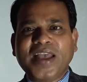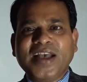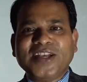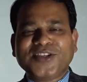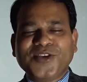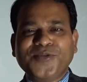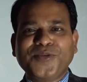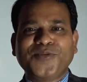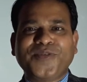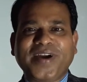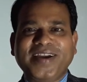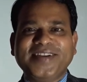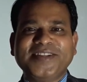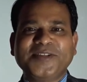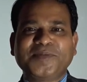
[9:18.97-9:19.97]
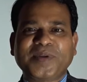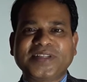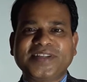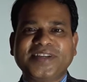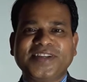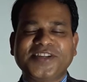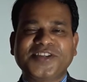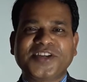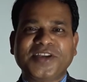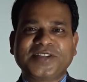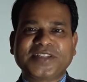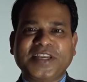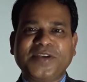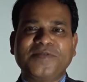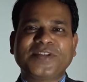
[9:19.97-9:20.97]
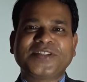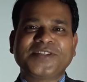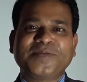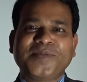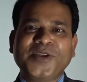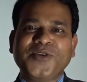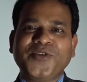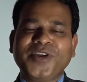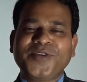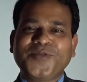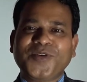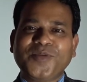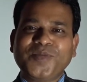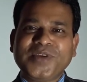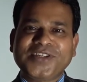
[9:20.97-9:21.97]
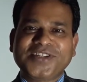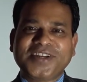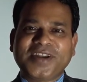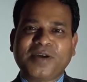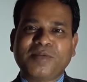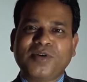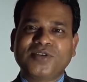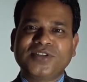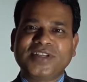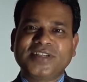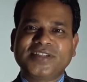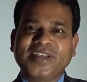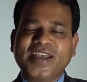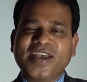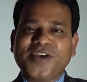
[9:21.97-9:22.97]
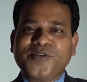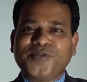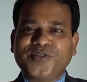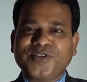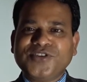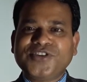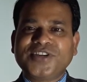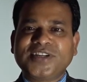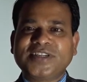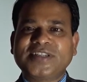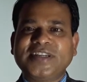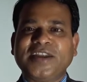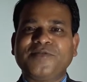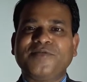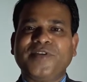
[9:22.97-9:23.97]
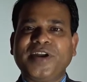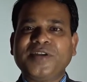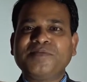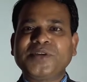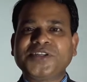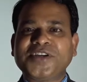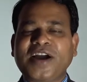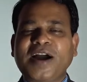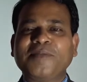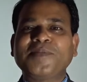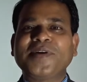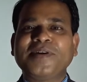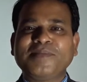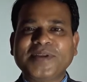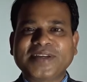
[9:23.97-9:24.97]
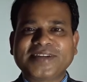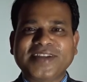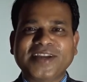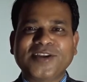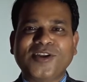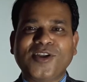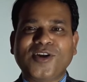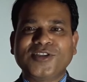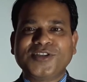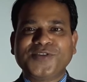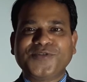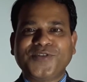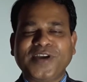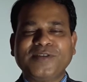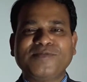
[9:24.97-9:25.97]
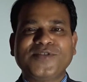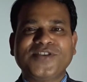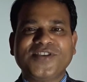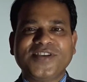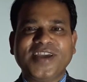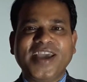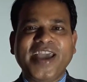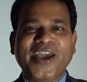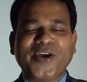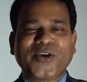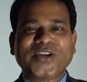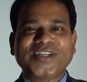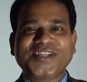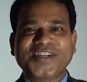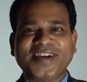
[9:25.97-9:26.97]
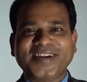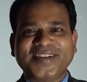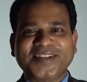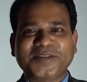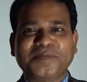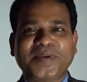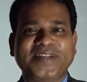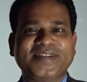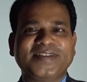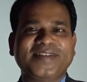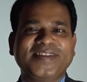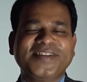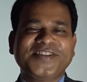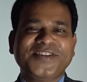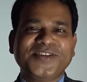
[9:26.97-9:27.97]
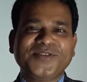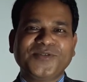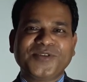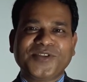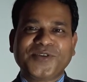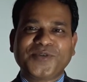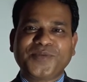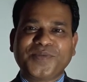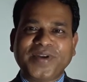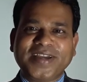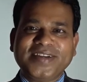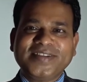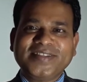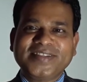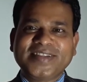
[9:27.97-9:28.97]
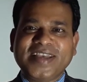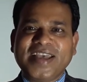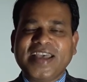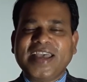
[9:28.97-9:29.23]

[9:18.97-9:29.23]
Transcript: So if you find this presentation has given some new information about this futuristic and very much upcoming technology 5G, you can share this presentation with your friends.